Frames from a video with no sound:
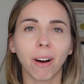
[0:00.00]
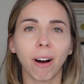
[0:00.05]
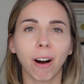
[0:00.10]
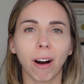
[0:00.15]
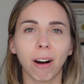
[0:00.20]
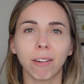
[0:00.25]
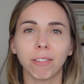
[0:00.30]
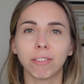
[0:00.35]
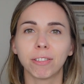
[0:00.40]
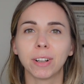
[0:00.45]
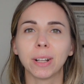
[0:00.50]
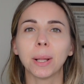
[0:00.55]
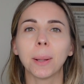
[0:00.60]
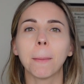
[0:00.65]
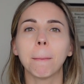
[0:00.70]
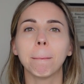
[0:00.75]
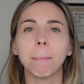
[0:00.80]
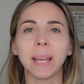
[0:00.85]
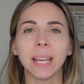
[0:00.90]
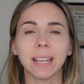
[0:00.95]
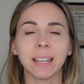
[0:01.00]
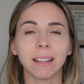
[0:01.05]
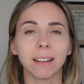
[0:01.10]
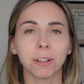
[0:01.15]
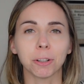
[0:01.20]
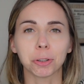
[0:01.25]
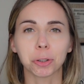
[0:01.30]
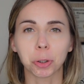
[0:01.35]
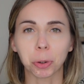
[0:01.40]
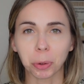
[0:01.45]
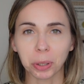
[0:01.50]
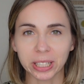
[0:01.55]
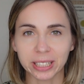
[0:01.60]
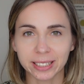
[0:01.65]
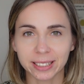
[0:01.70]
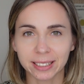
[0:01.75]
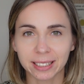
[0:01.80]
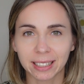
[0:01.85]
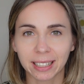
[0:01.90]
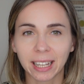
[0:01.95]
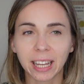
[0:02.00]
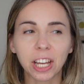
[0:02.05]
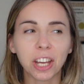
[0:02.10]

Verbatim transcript: of making a choice,